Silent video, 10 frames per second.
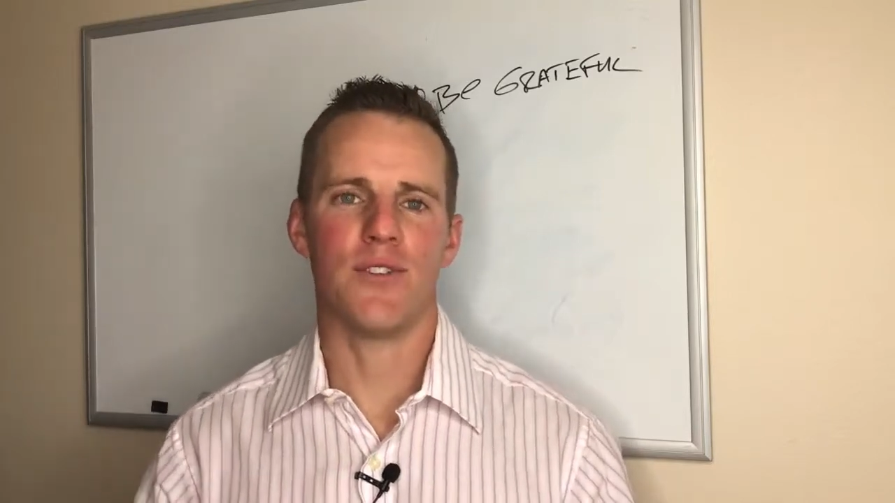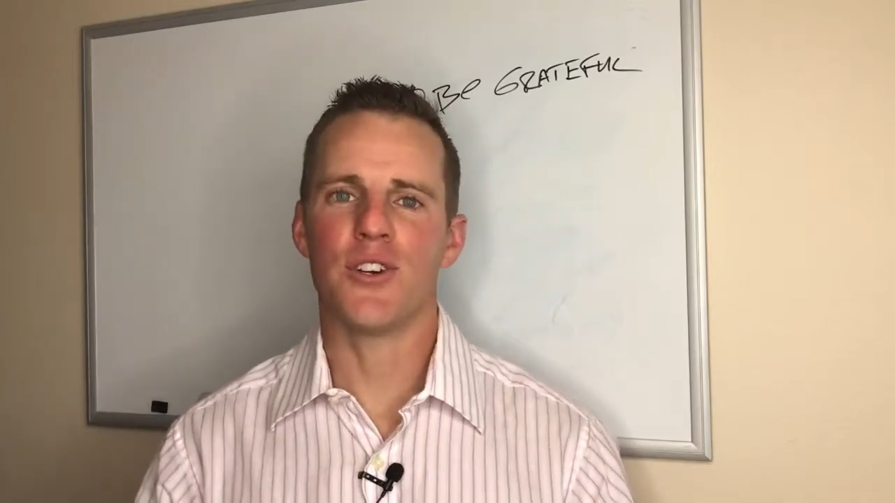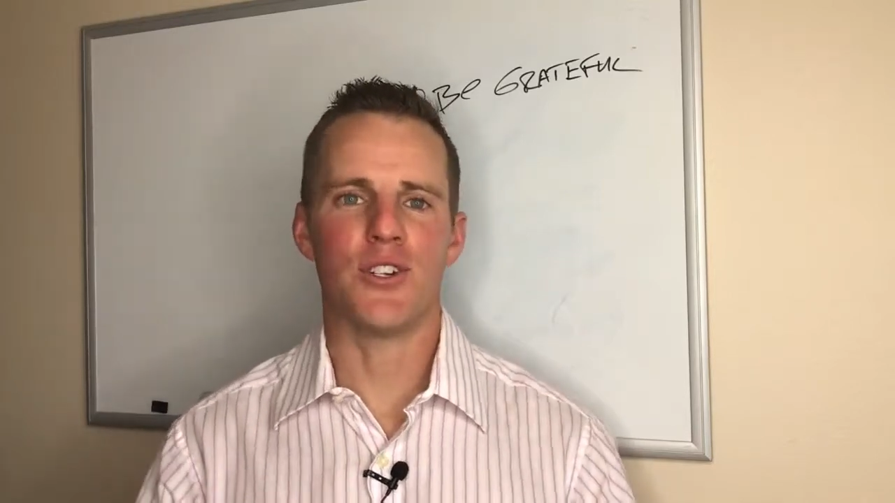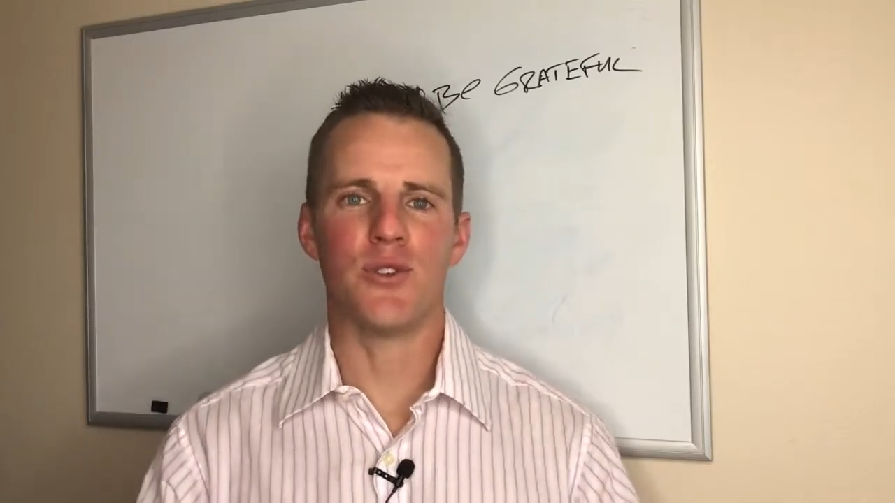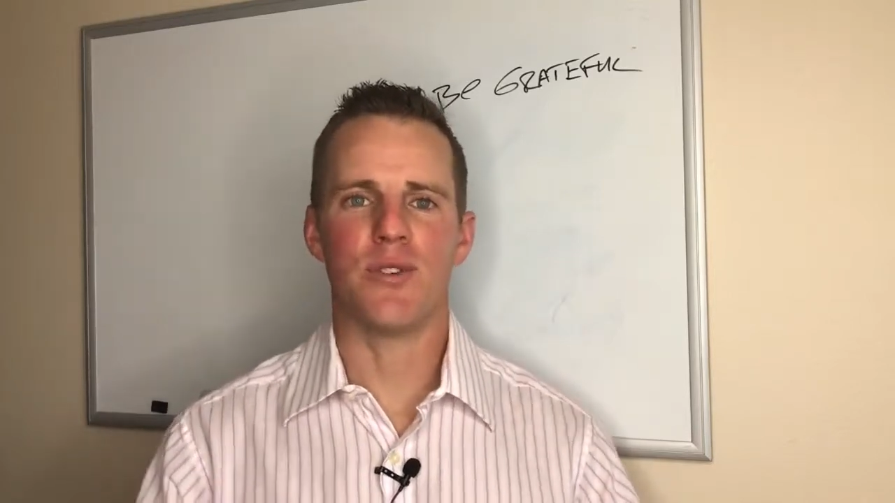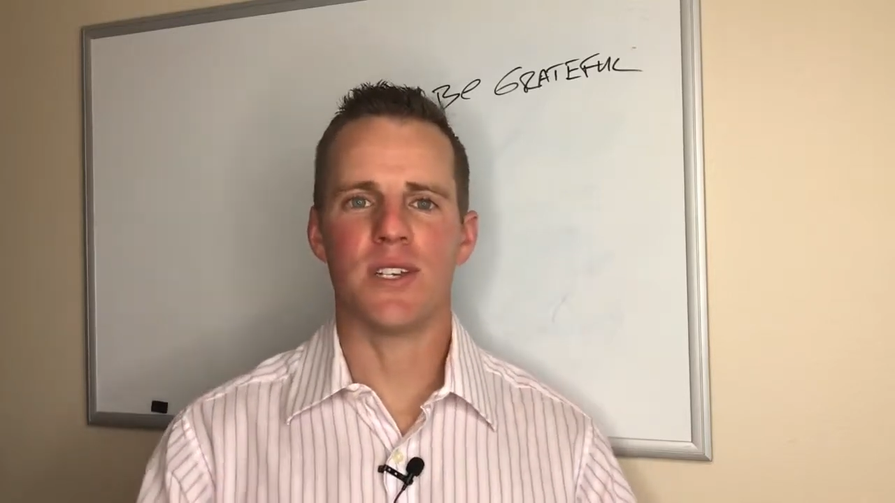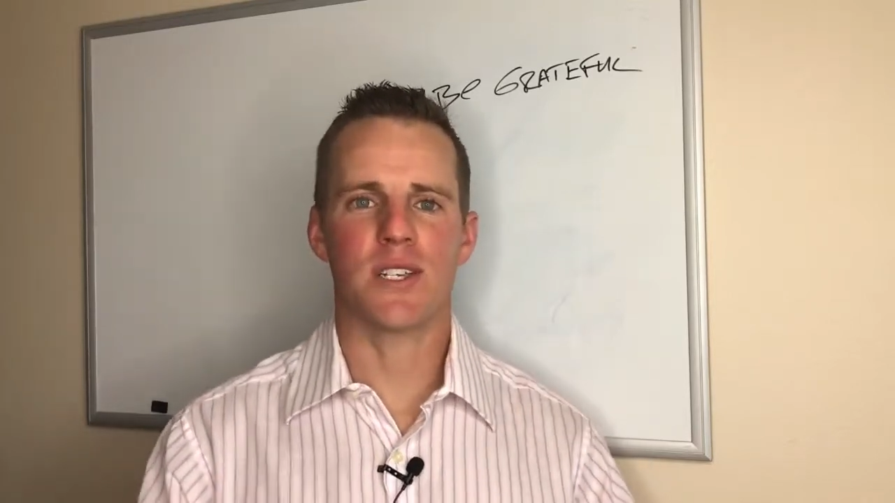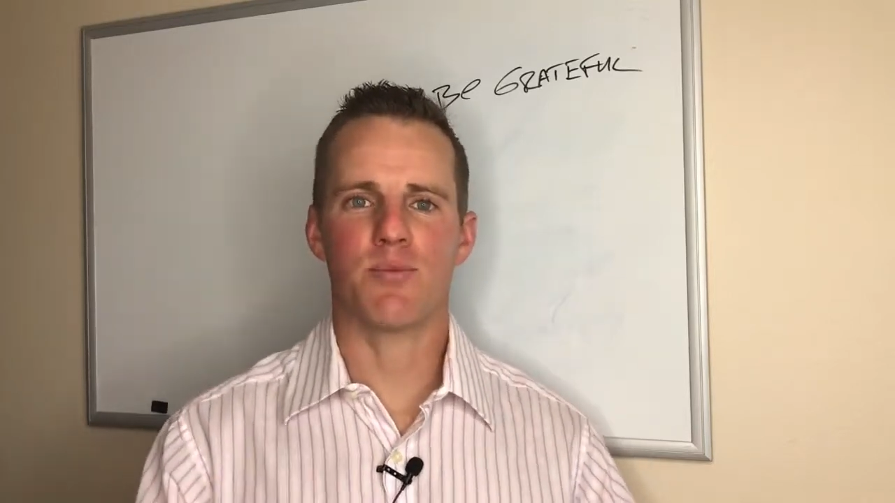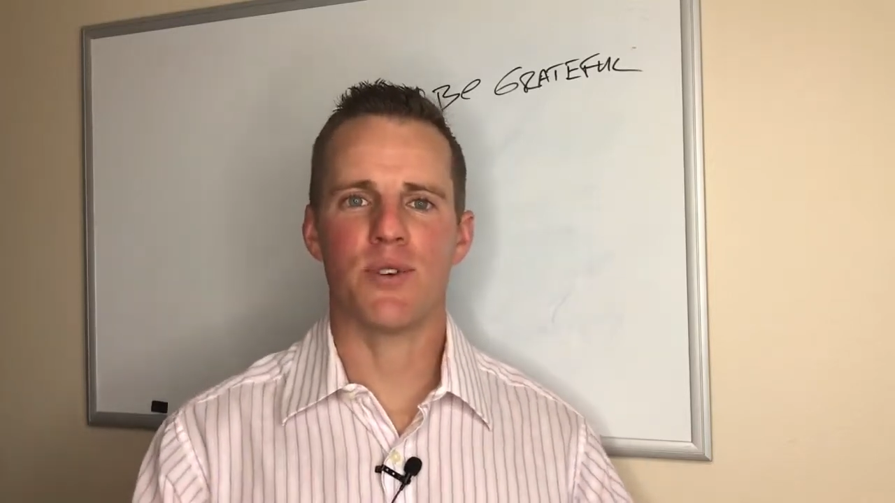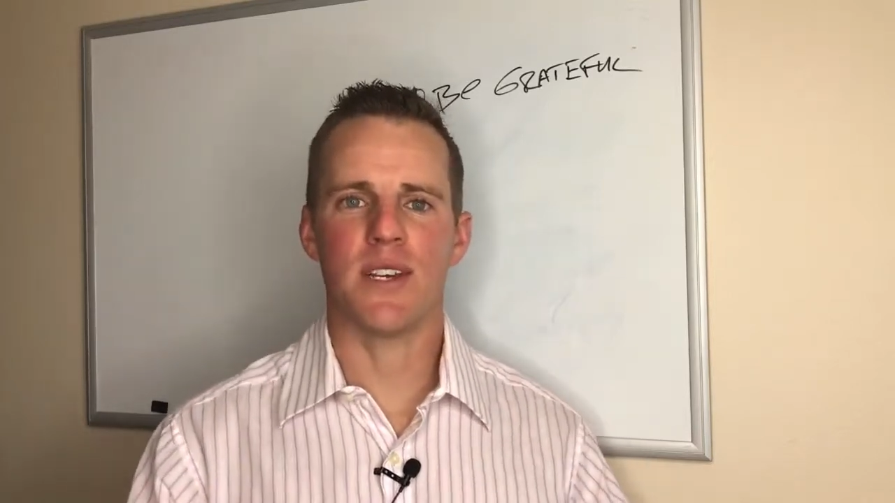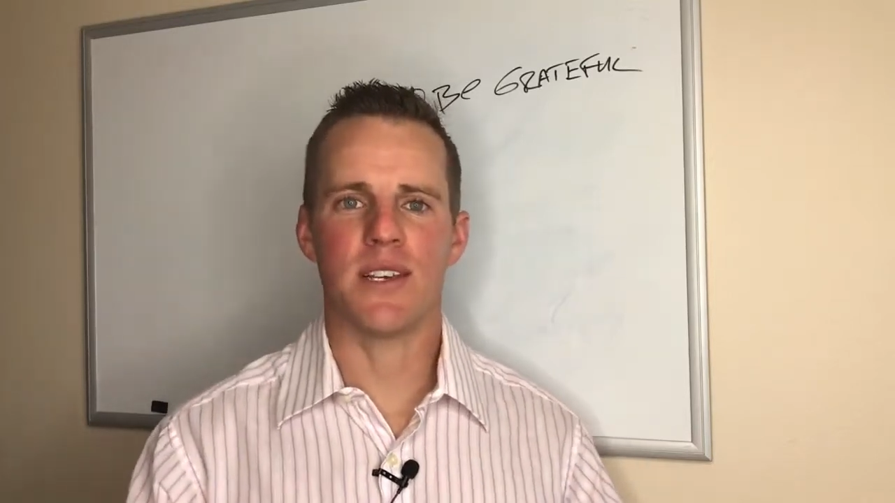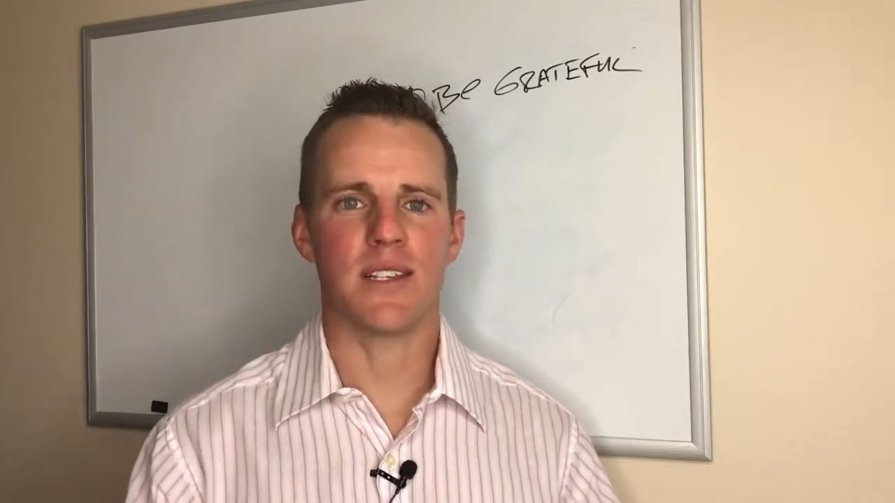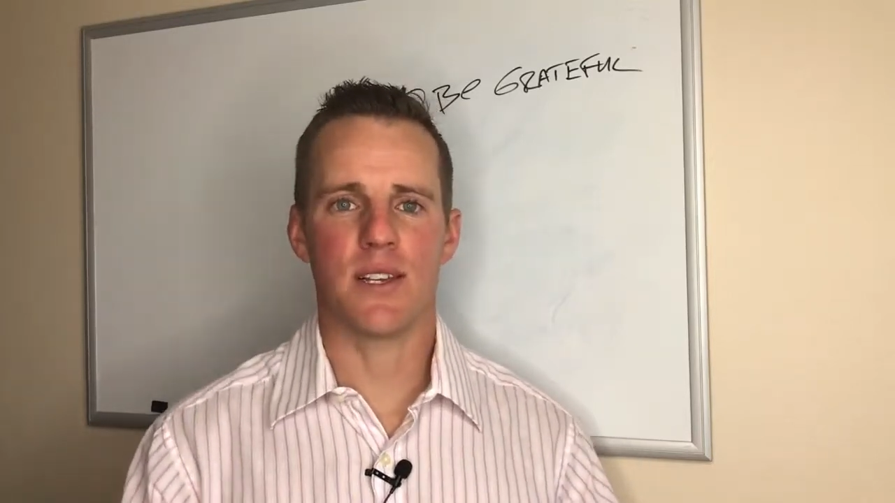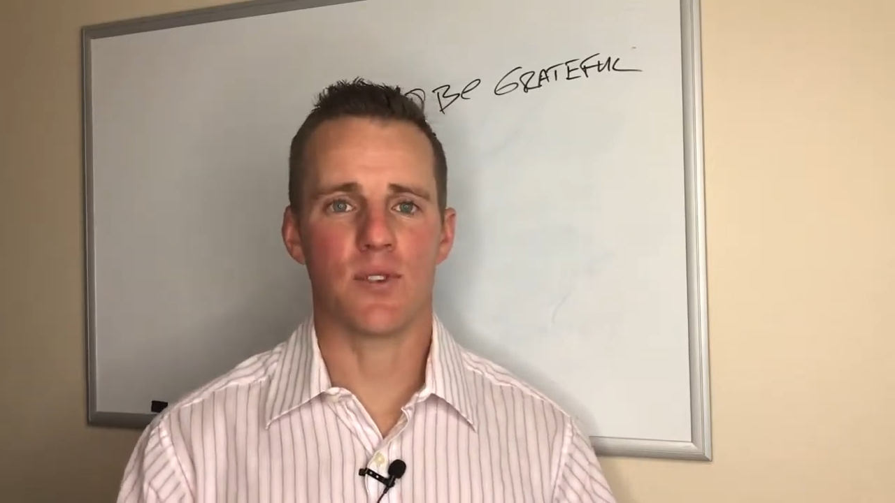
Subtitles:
You can do this pretty easily.